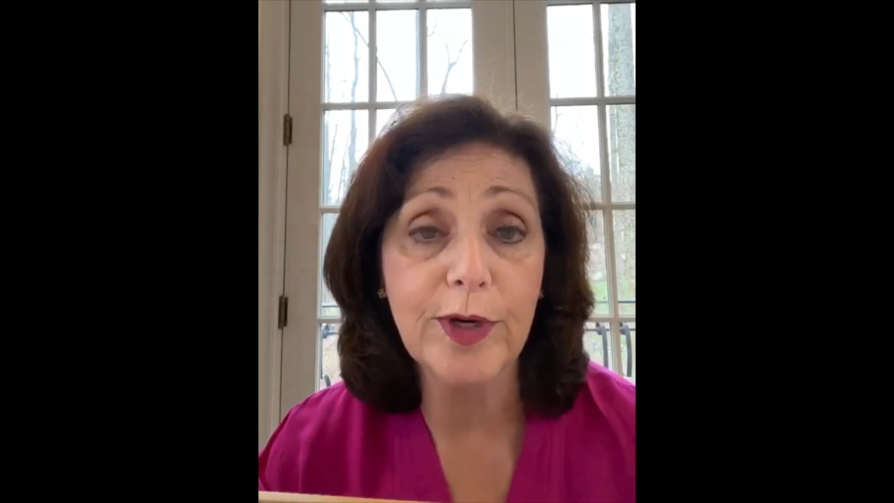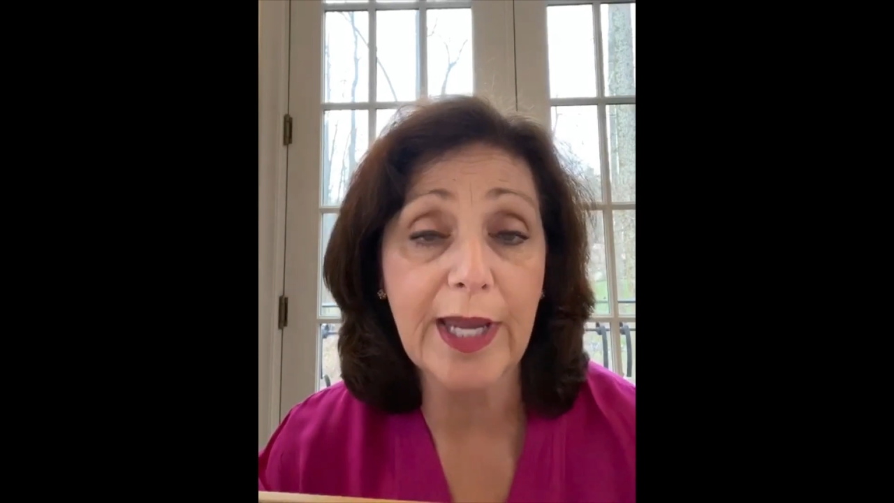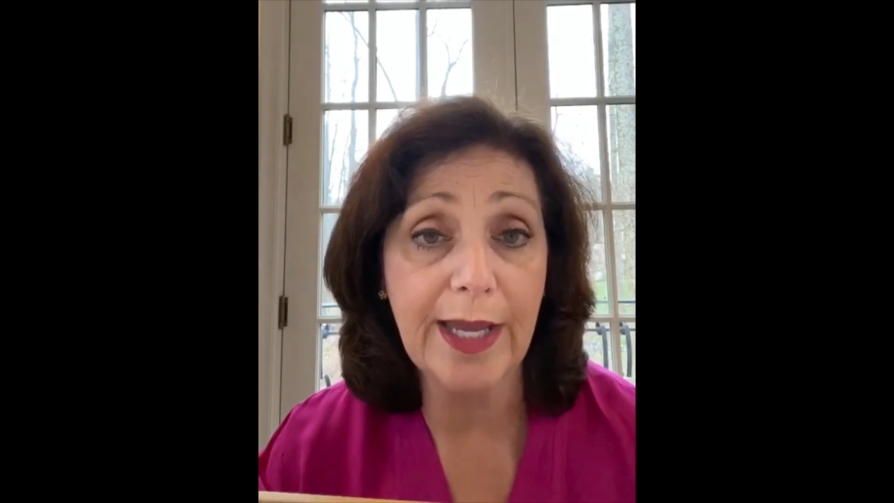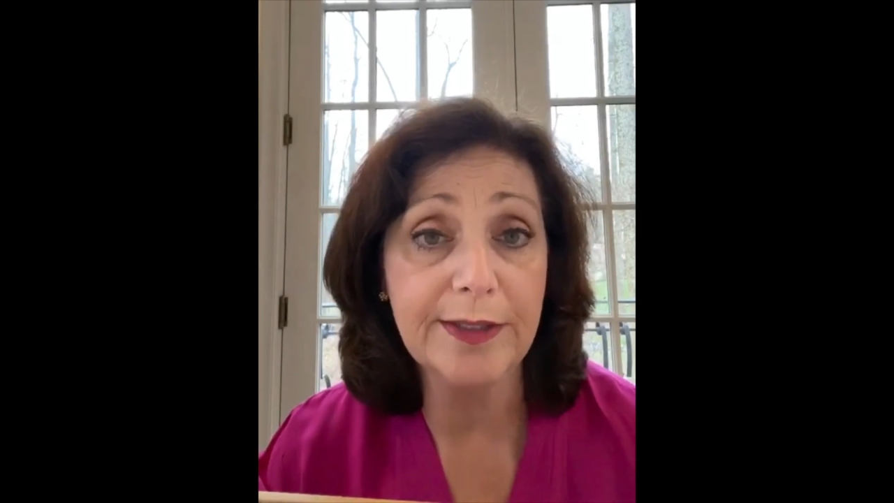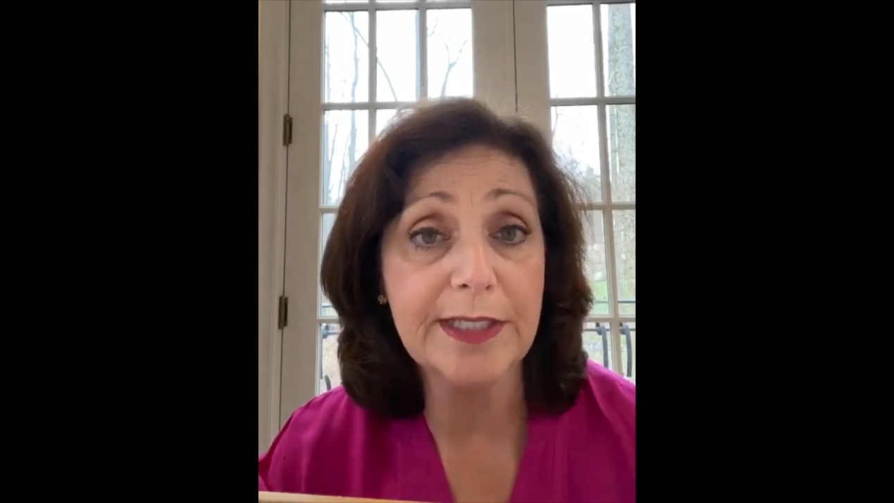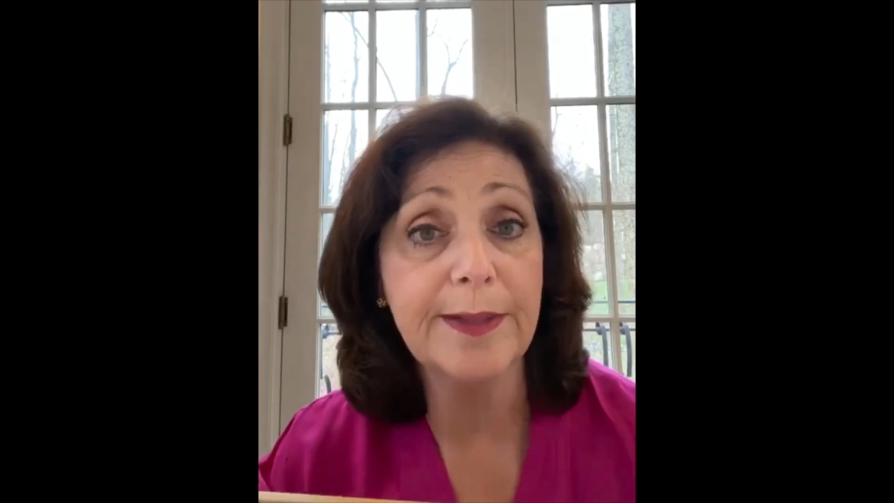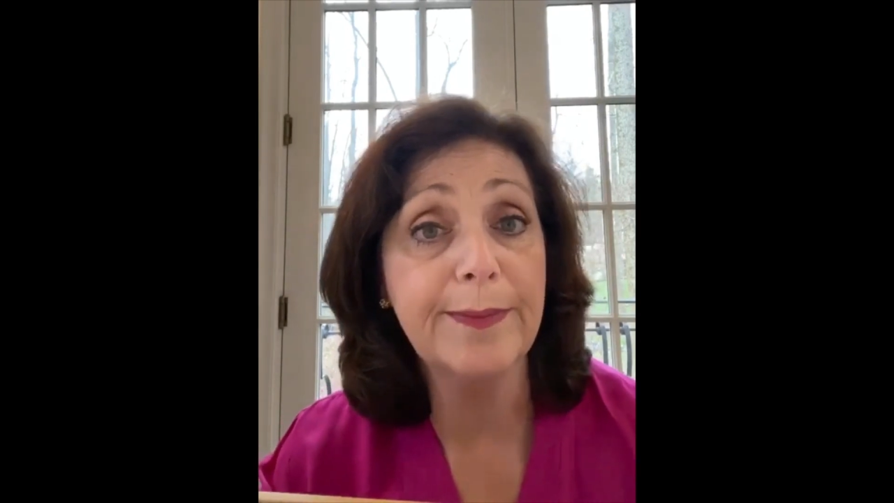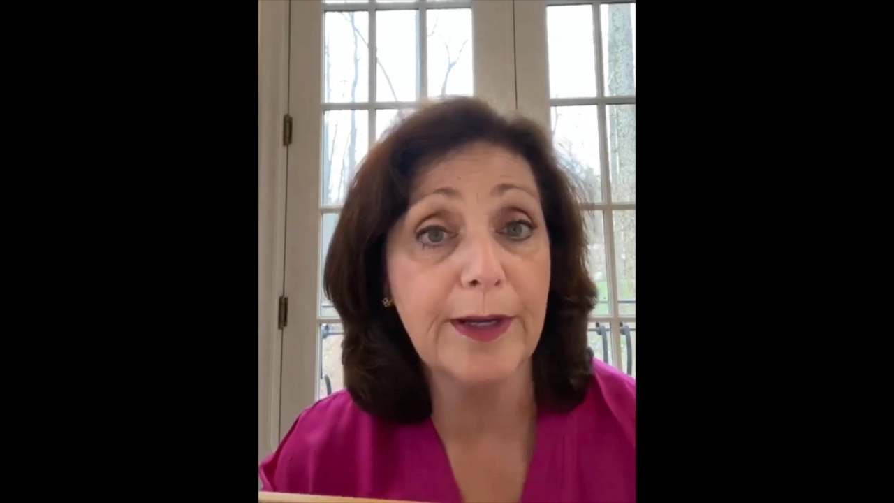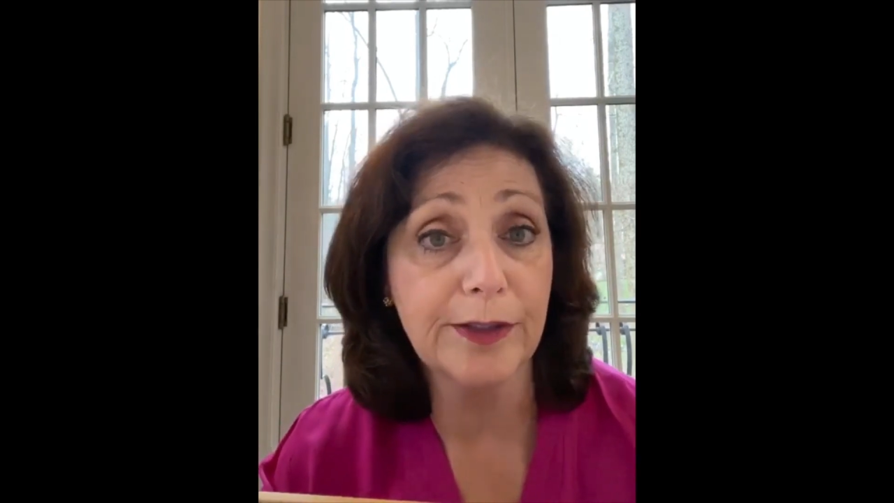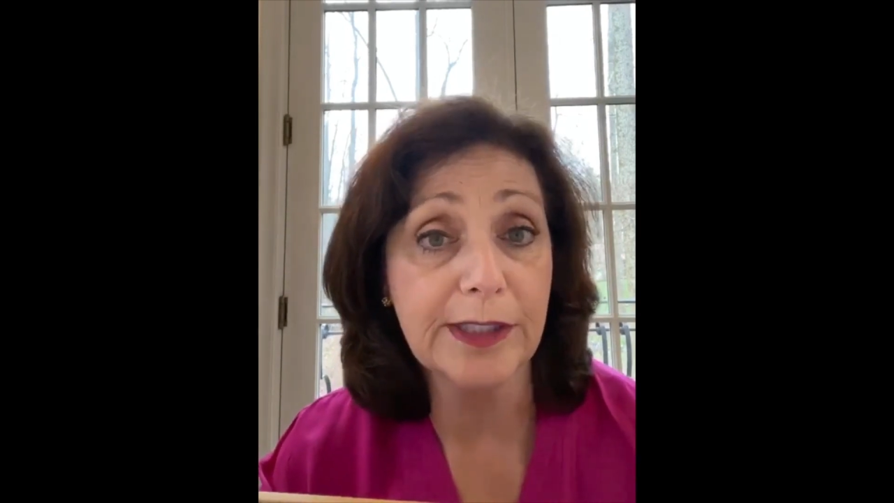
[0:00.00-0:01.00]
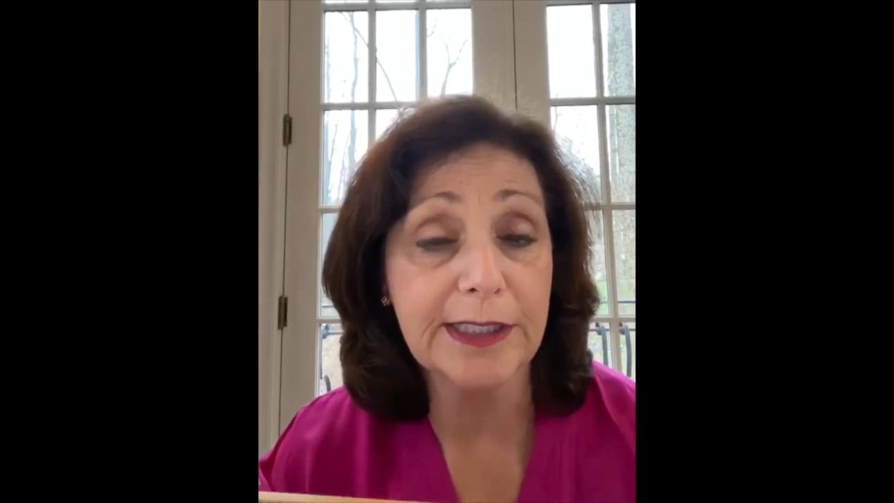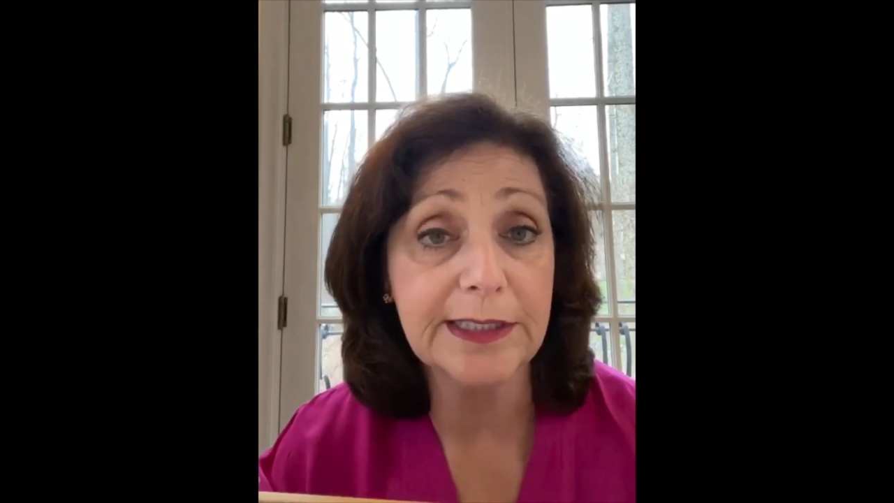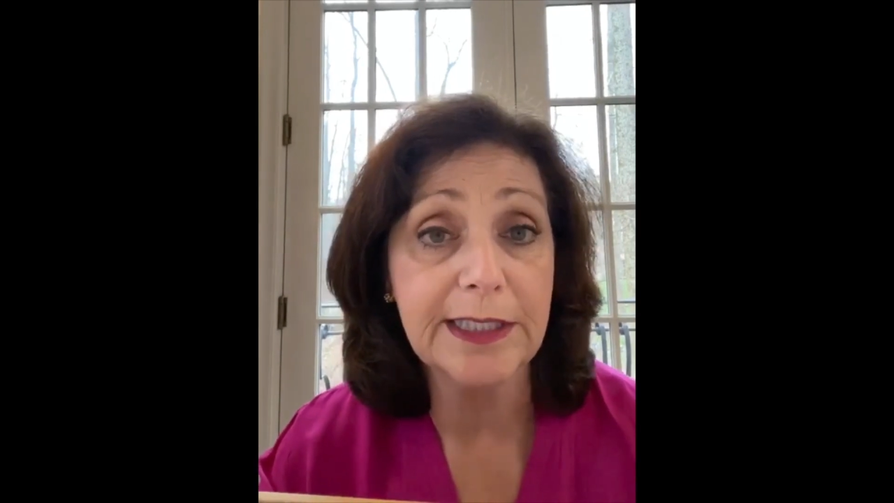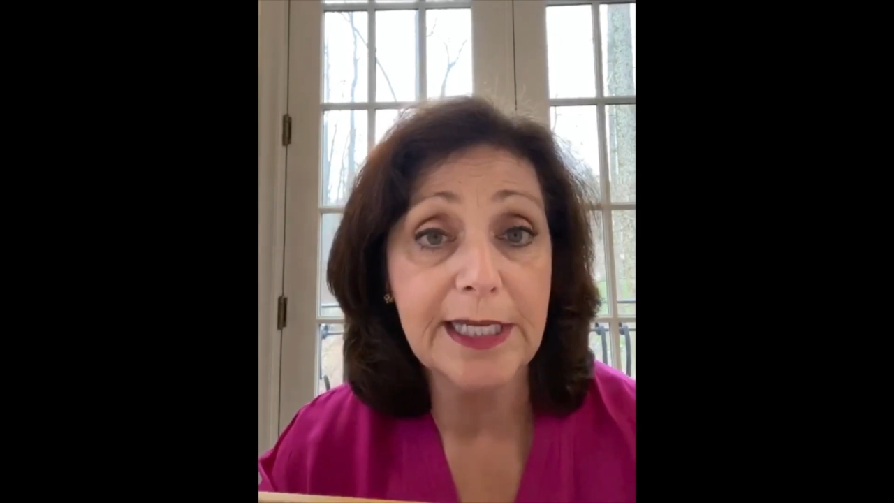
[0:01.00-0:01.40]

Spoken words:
County, Maryland,